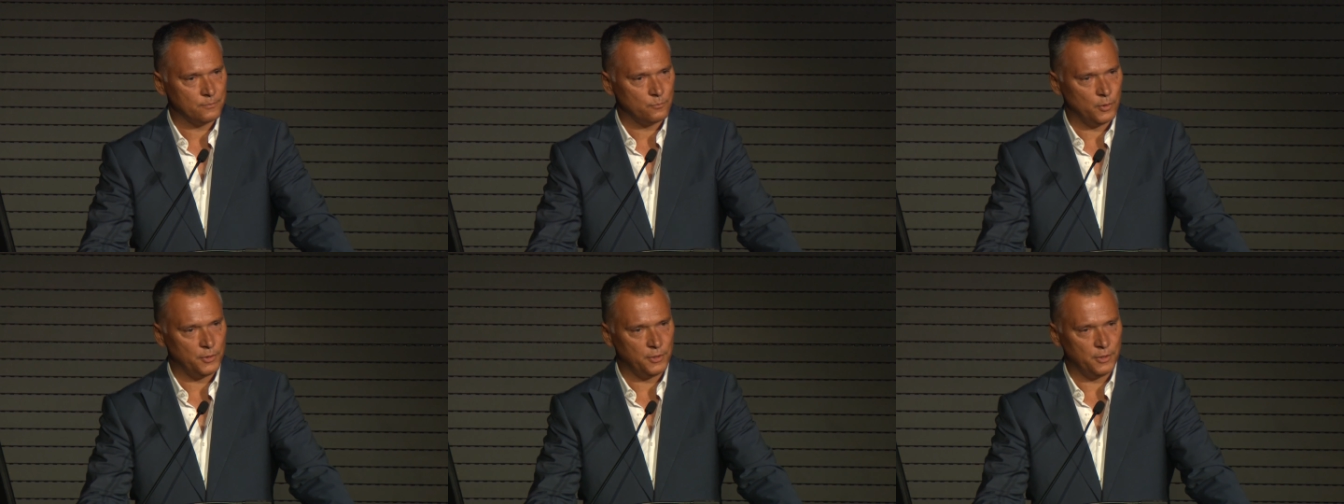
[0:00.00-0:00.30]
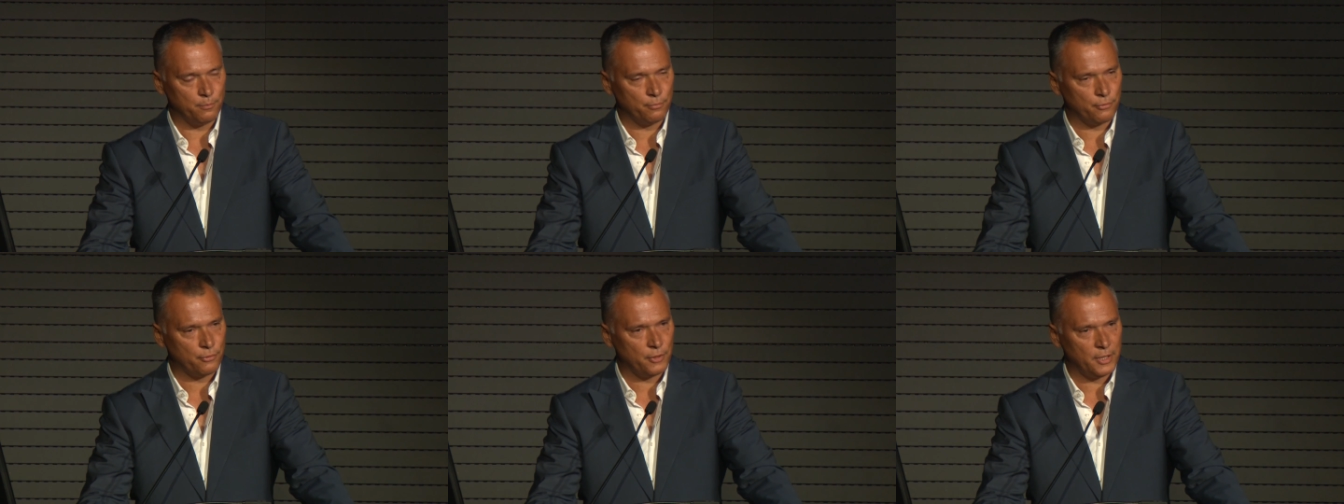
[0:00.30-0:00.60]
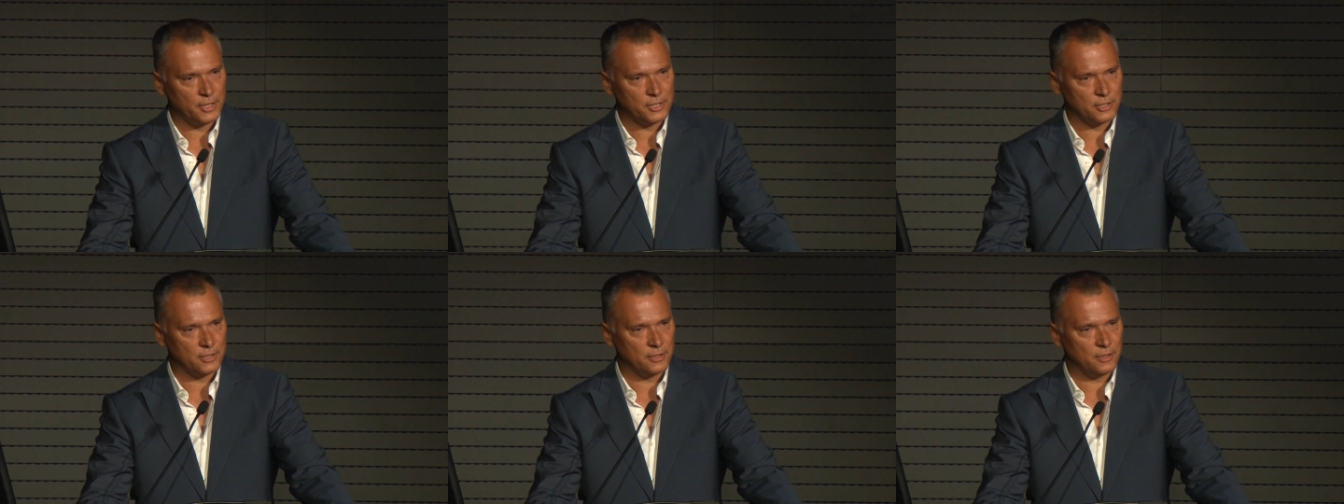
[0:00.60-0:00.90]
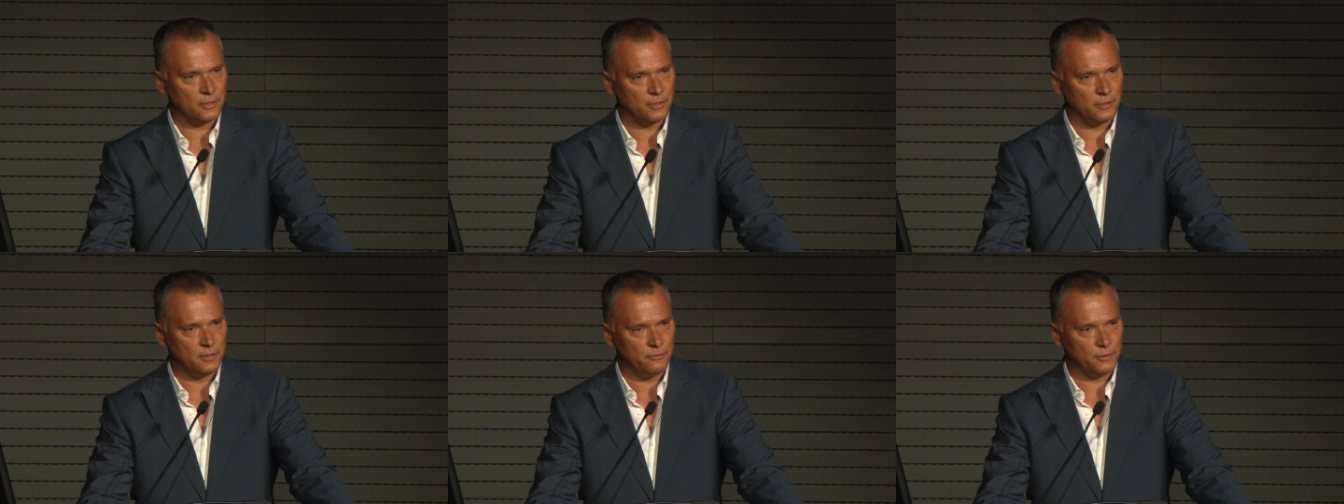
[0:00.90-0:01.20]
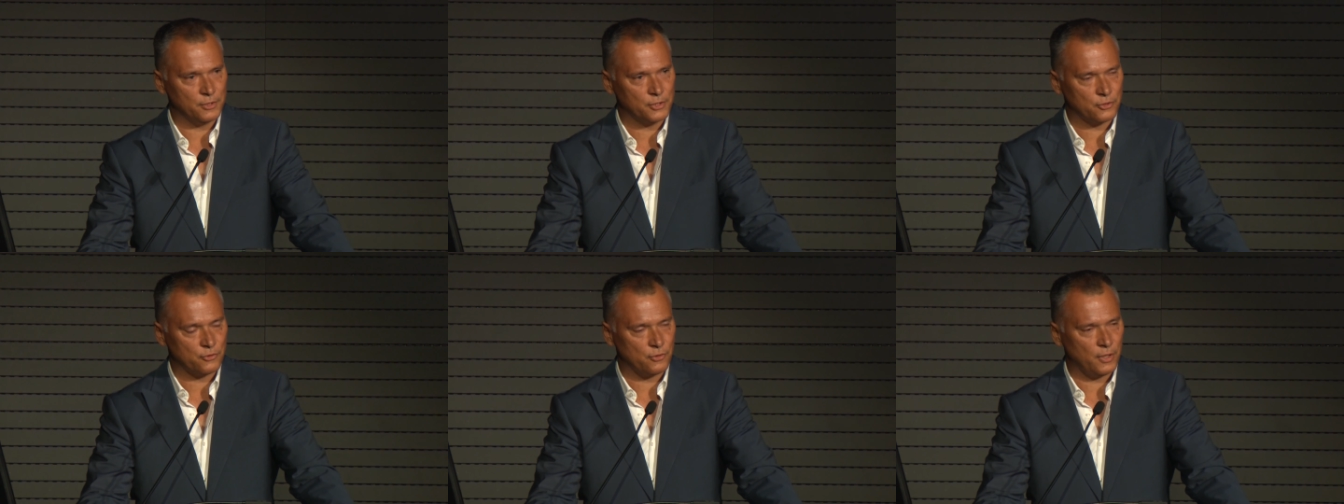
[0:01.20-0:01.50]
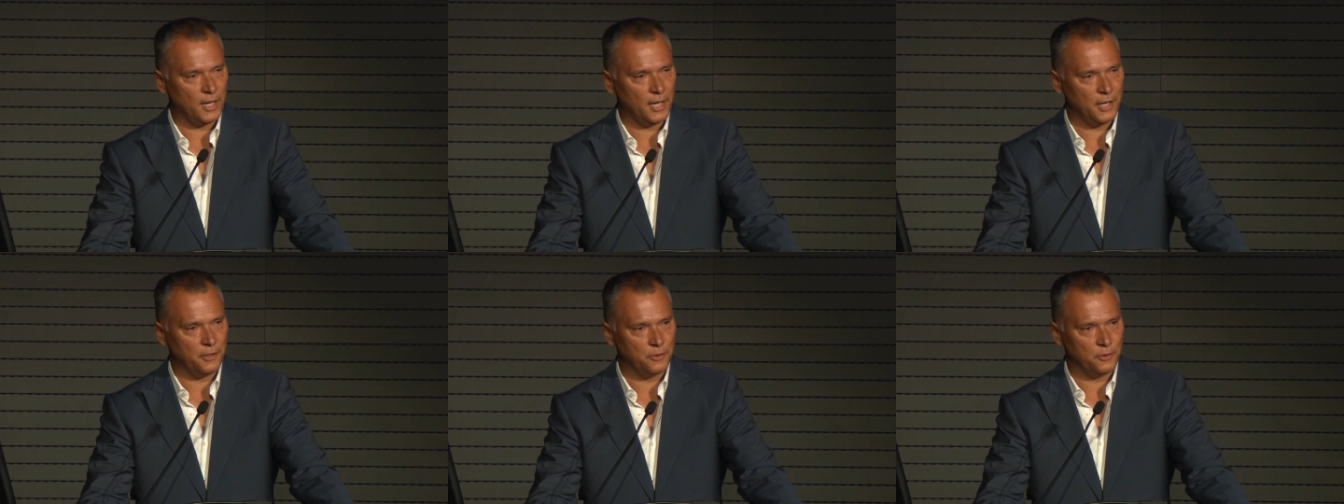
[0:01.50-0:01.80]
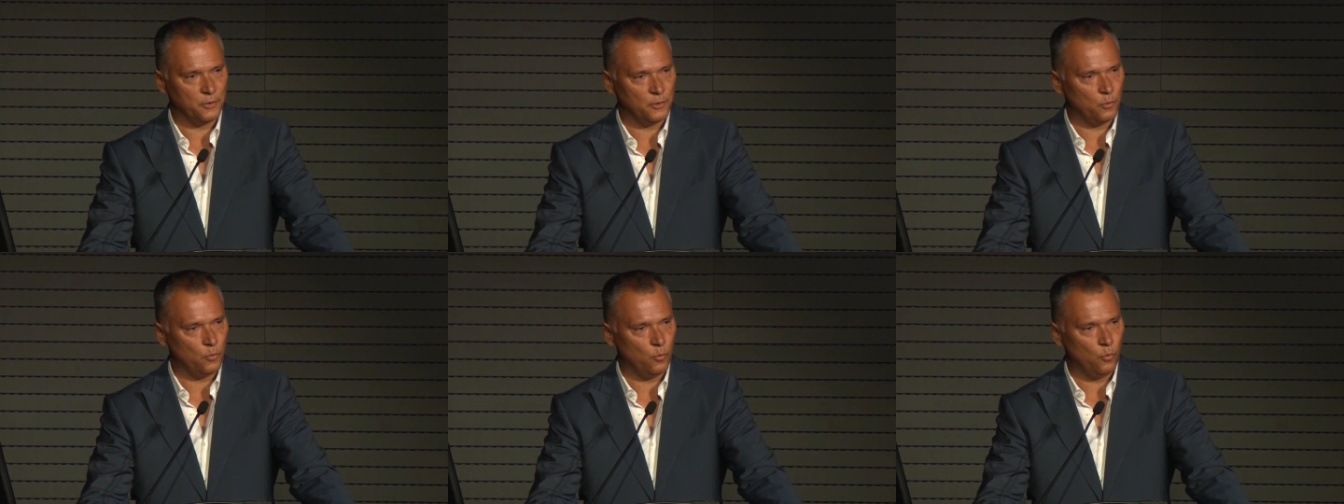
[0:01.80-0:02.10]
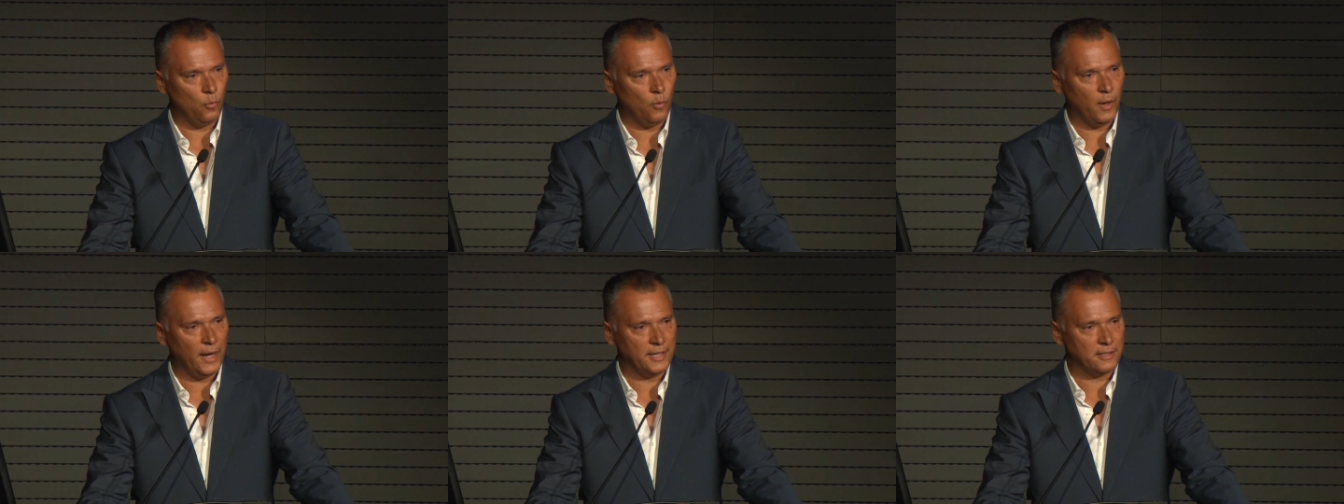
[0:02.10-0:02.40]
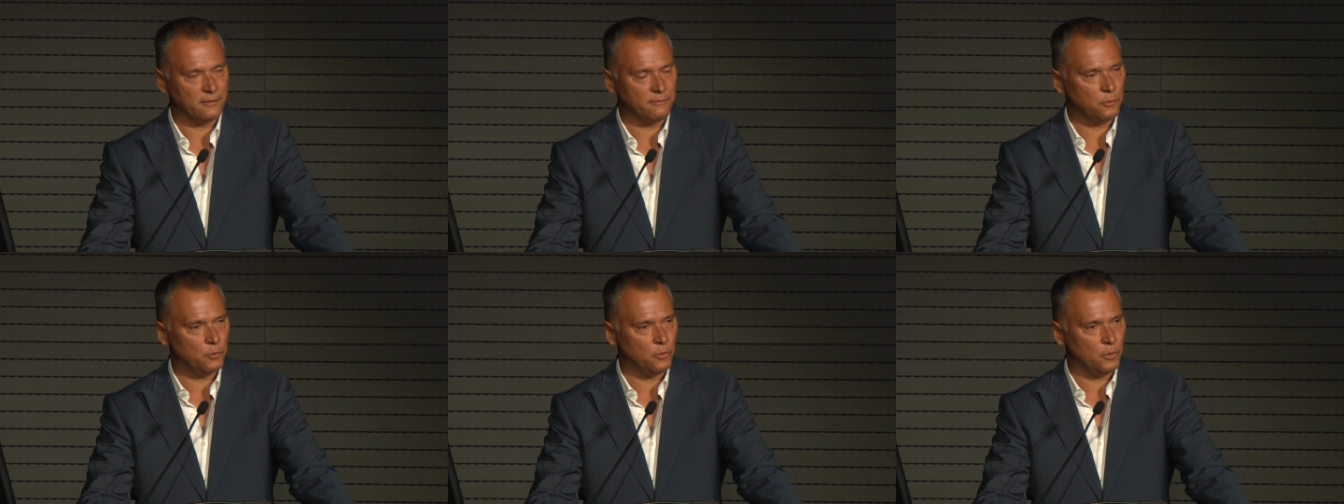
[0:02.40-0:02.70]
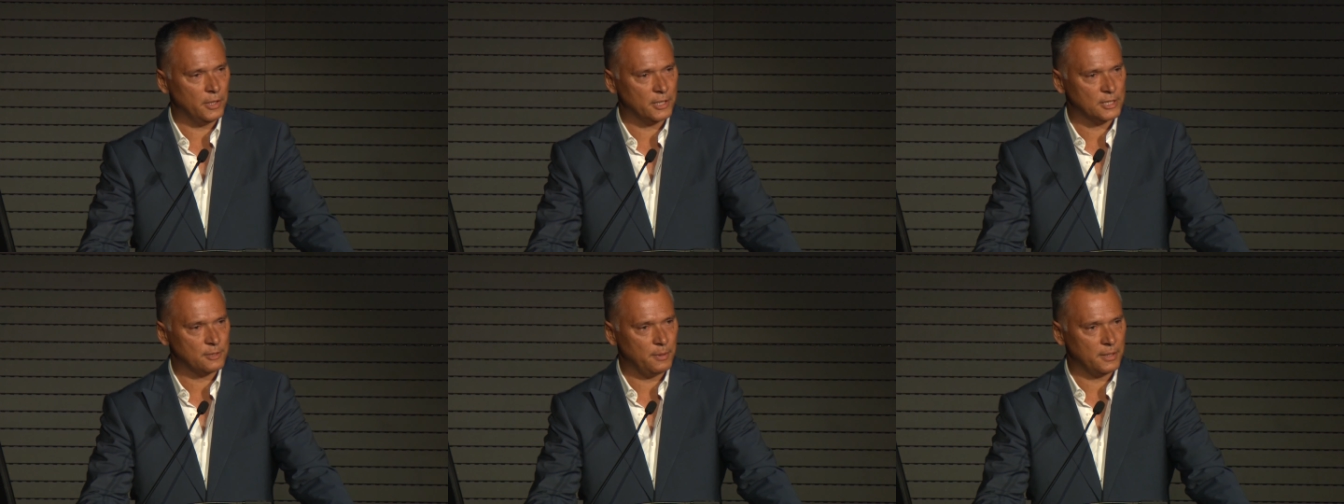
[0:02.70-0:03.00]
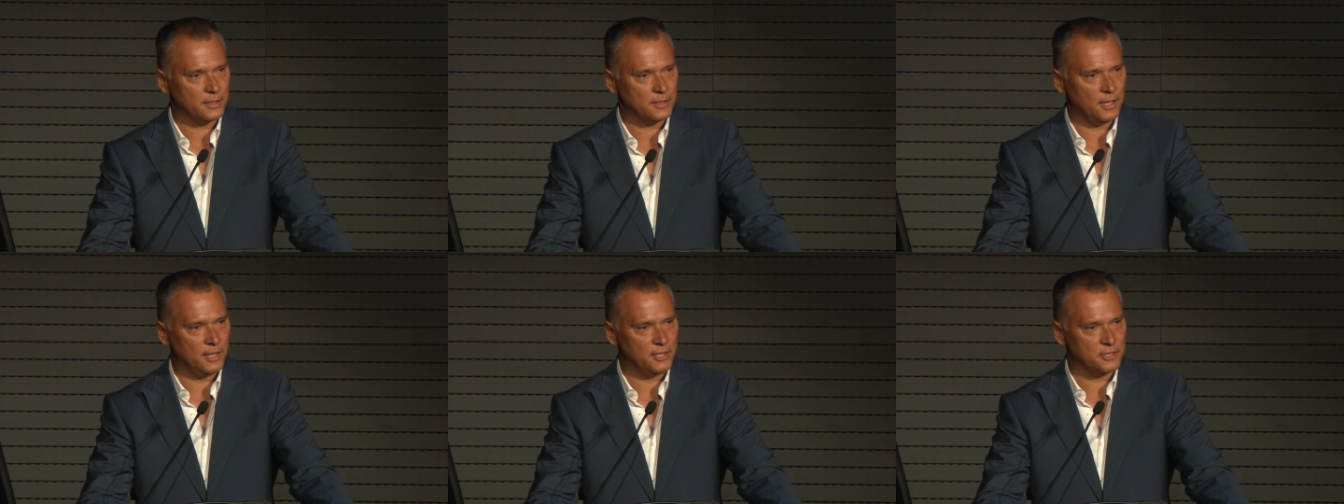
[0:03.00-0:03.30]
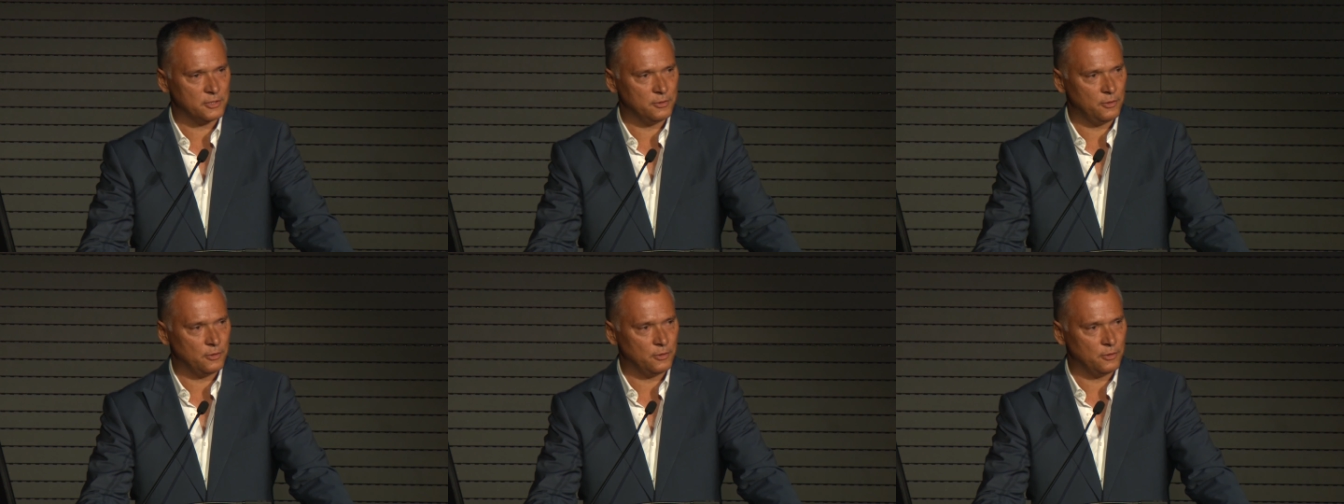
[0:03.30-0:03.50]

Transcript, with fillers: with the pressure of Australia and the weight of all expectation